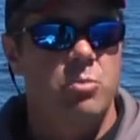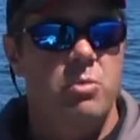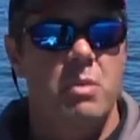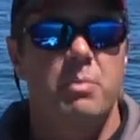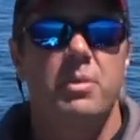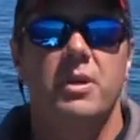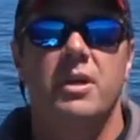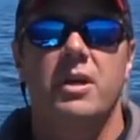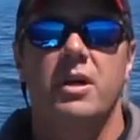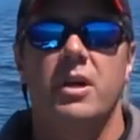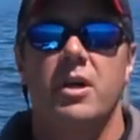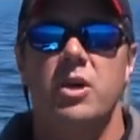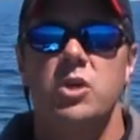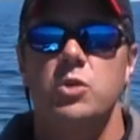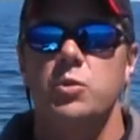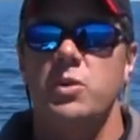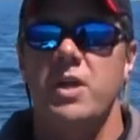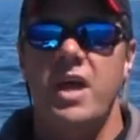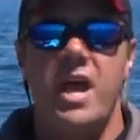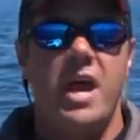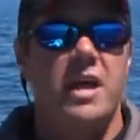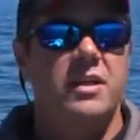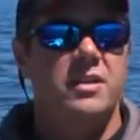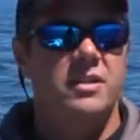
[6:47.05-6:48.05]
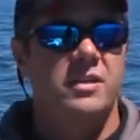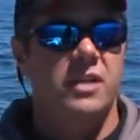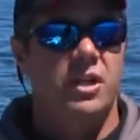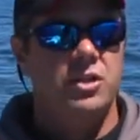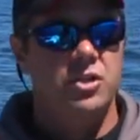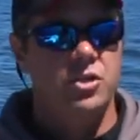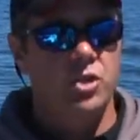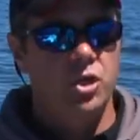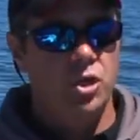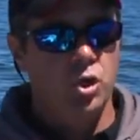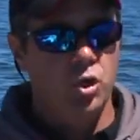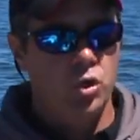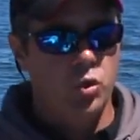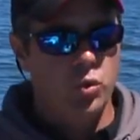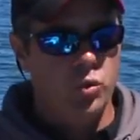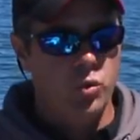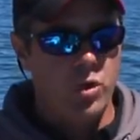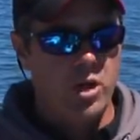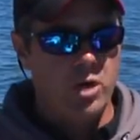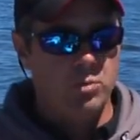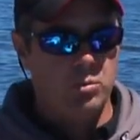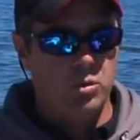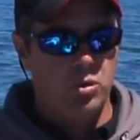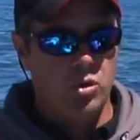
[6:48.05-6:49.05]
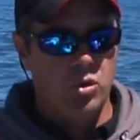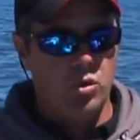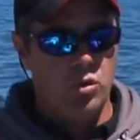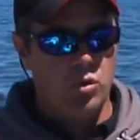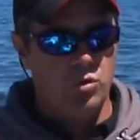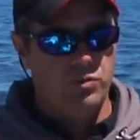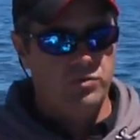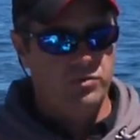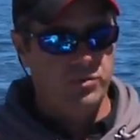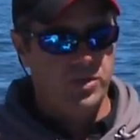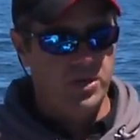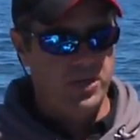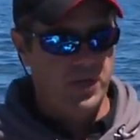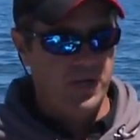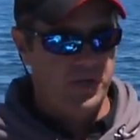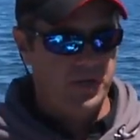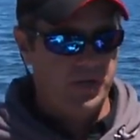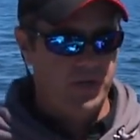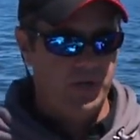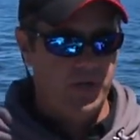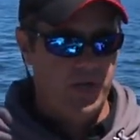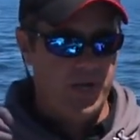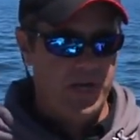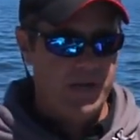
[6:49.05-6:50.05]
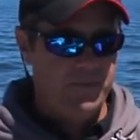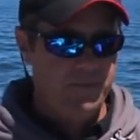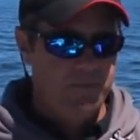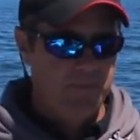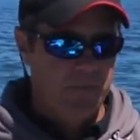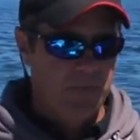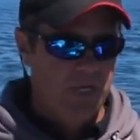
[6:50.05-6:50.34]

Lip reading: but because we had such an incredible cold front yesterday,